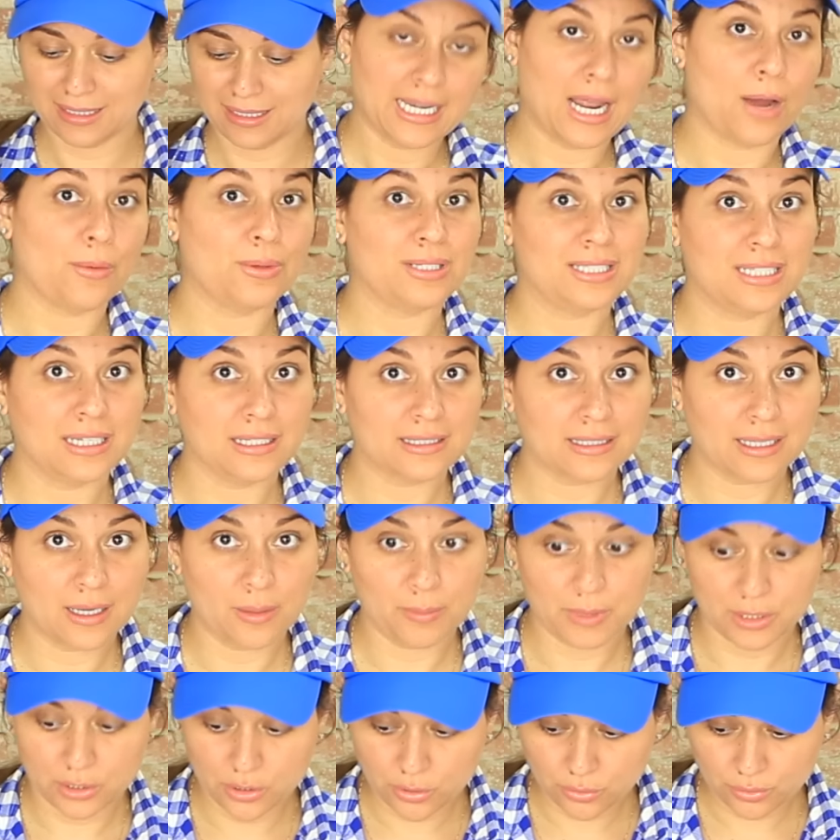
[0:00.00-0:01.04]
Now it does
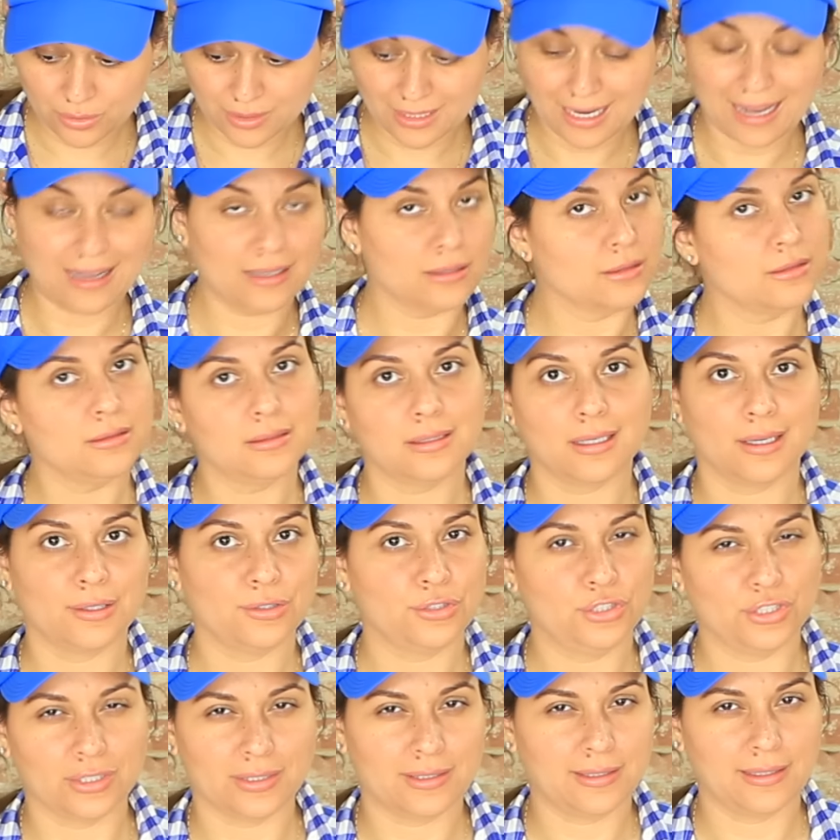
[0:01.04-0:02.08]
come in two styles,
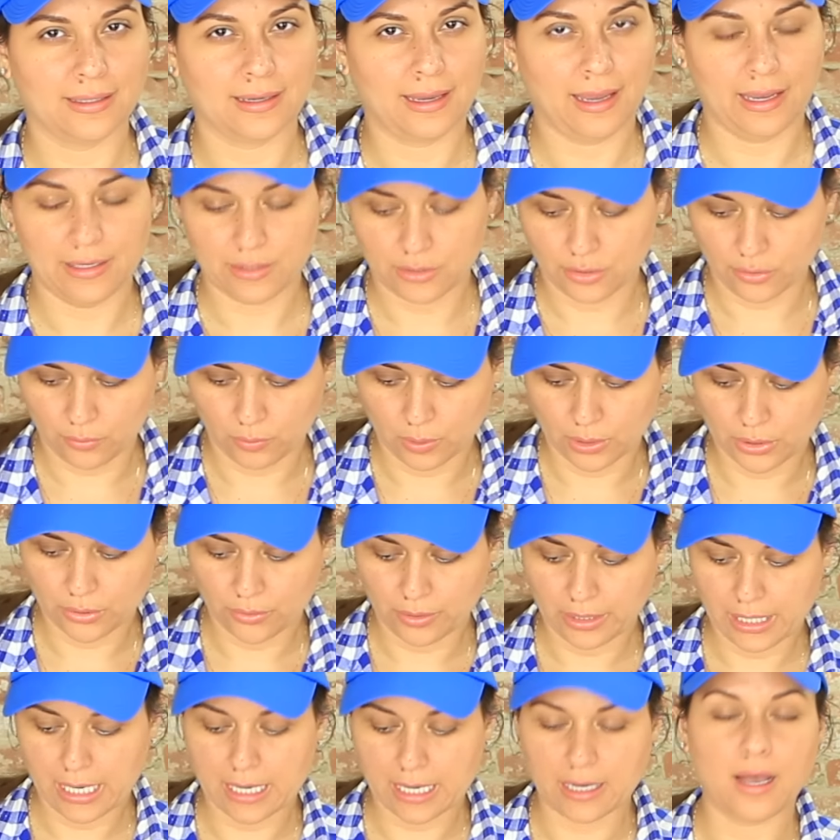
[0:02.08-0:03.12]
just in case you're
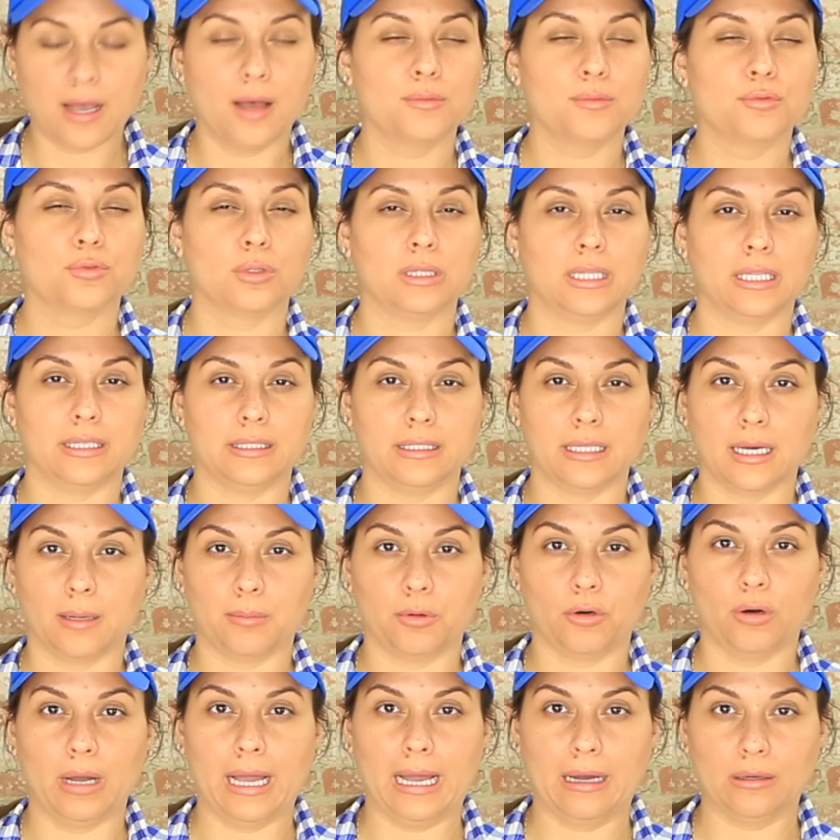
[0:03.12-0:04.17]
wondering. It comes with the
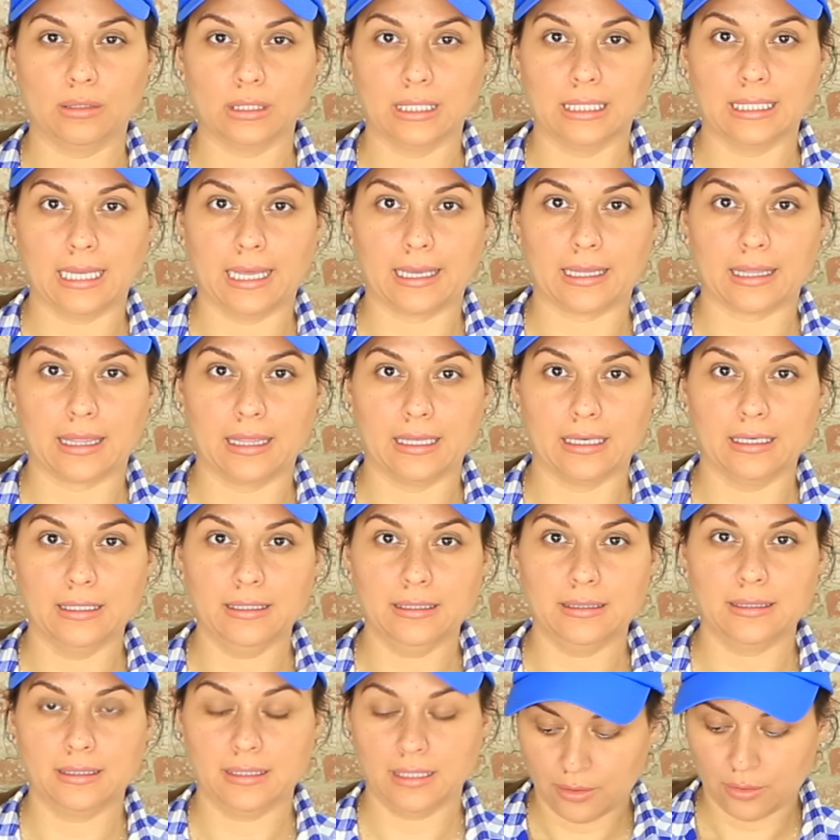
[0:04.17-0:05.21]
double outlet like
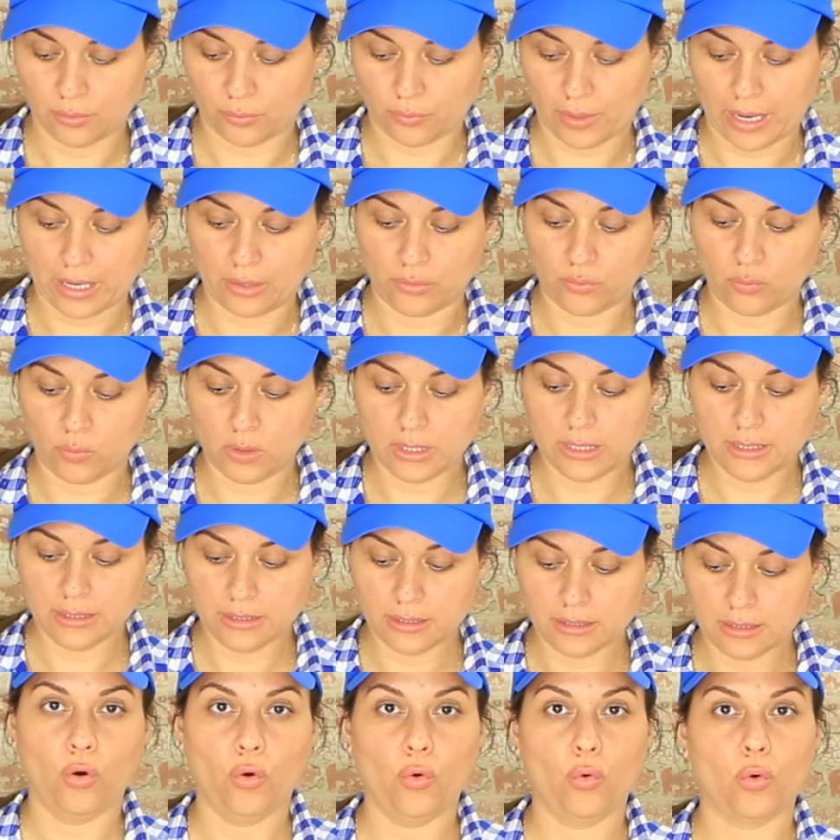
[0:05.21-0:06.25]
this, the round one,
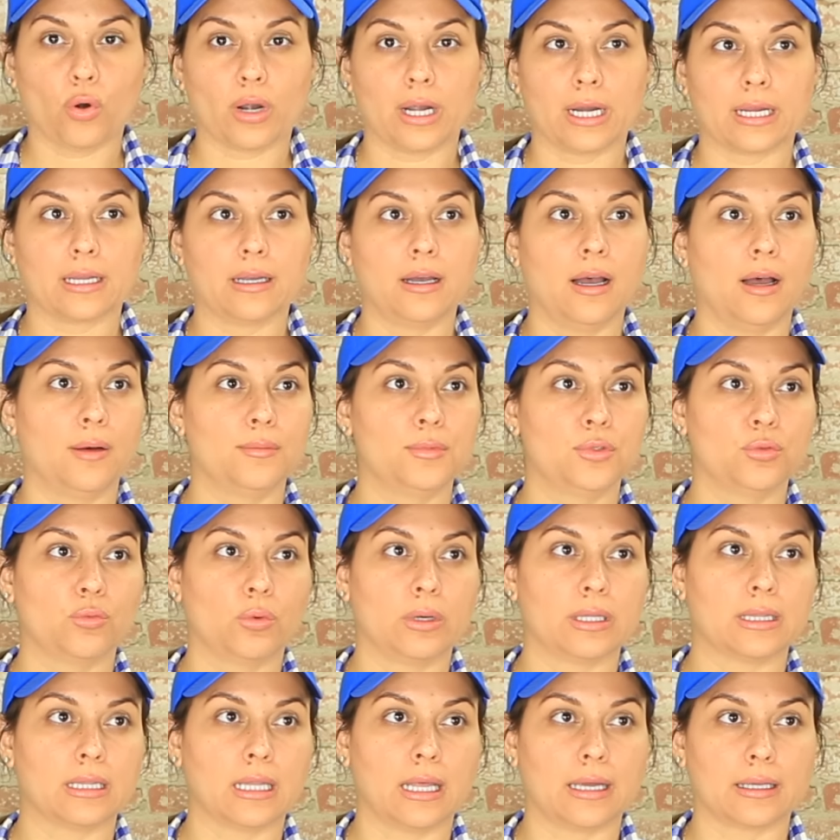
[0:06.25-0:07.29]
or it comes
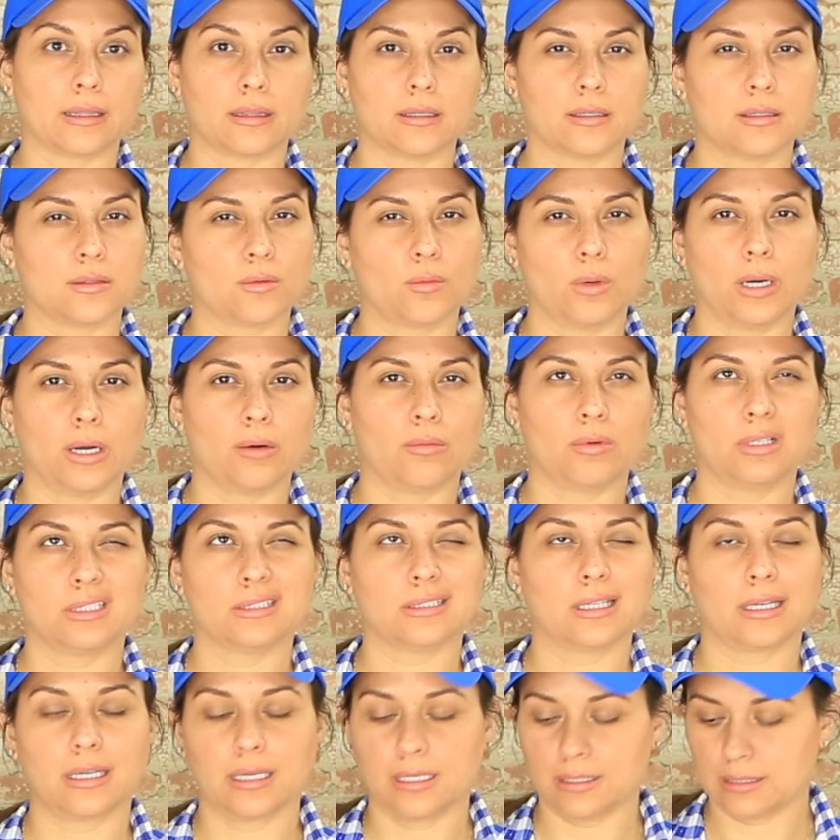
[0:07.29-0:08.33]
with like the square ones,
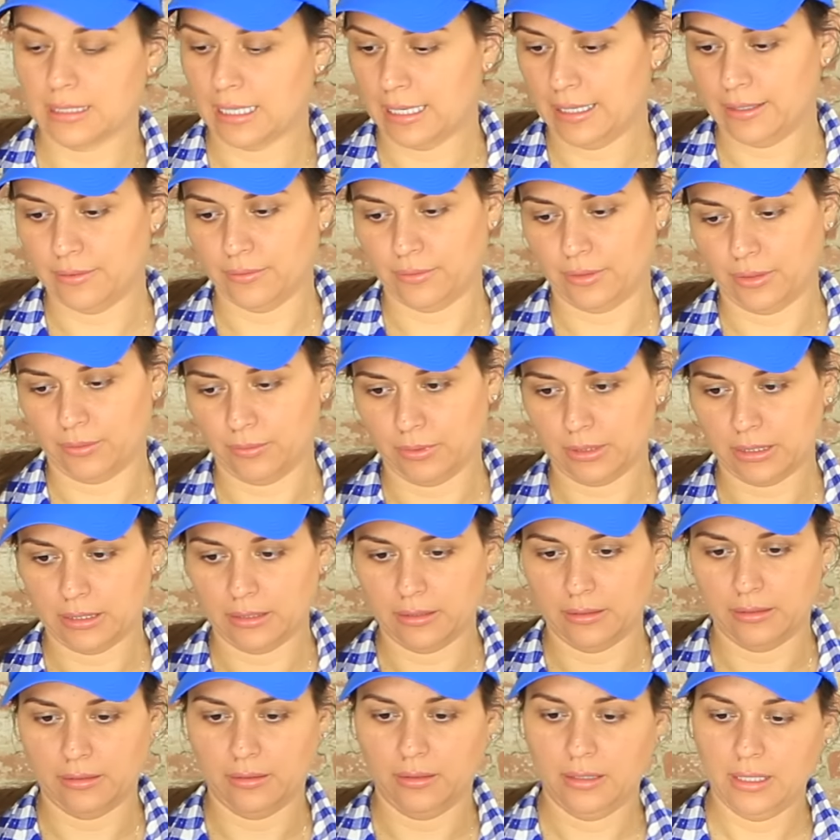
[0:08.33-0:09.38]
I guess. I don't know what the
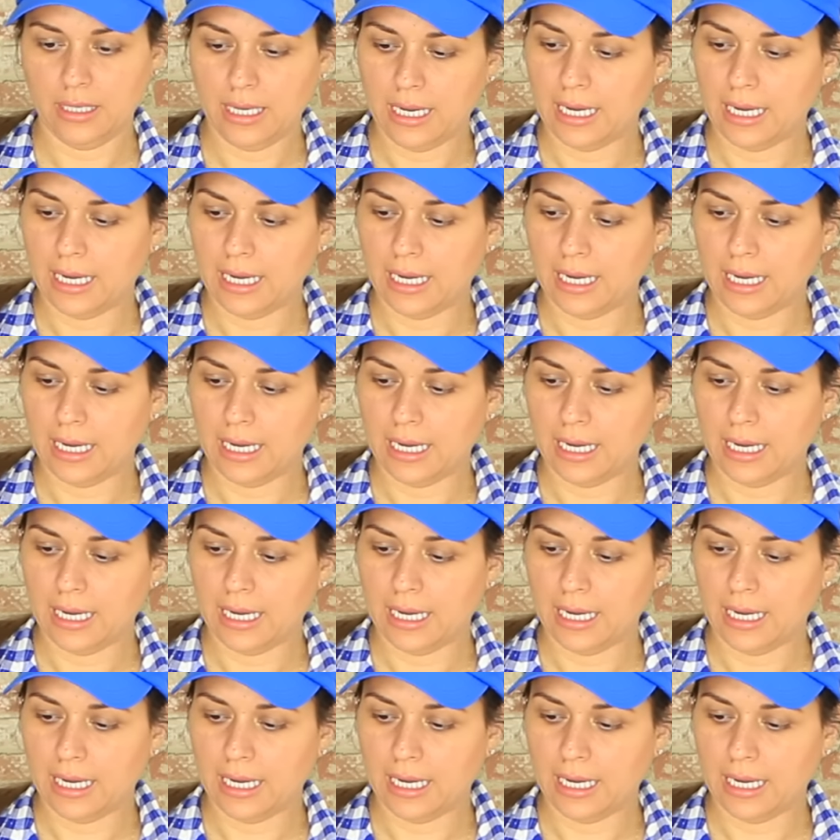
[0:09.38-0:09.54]
hell.